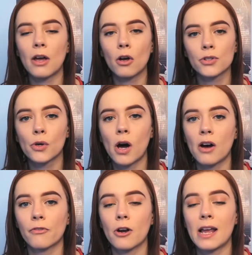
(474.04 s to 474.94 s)
They also
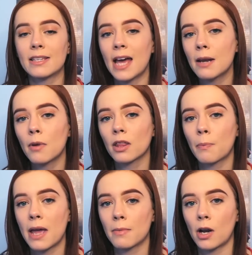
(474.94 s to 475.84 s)
offer a
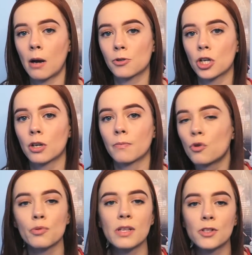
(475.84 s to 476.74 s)
10-month payment option,
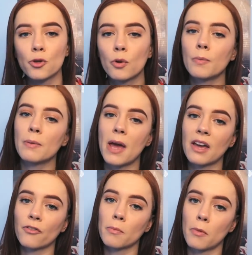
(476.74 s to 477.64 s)
which means you would be
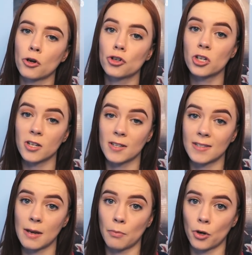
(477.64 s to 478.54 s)
paying from March to
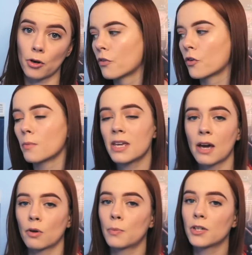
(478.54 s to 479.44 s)
December. For me,
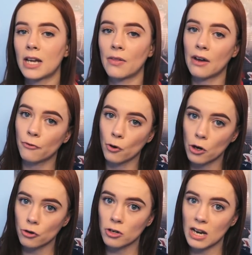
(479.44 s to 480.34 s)
I would put down that
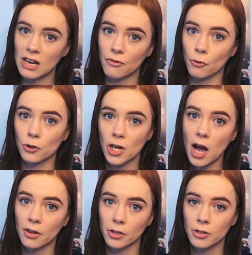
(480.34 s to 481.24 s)

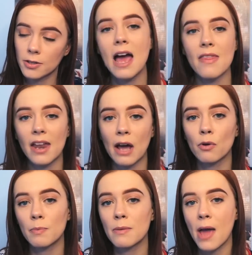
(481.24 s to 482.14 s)
$484, and then I
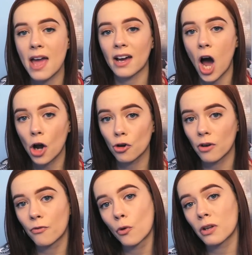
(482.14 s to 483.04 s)
would be paying
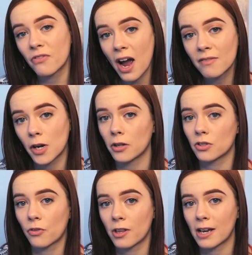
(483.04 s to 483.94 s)
$145 for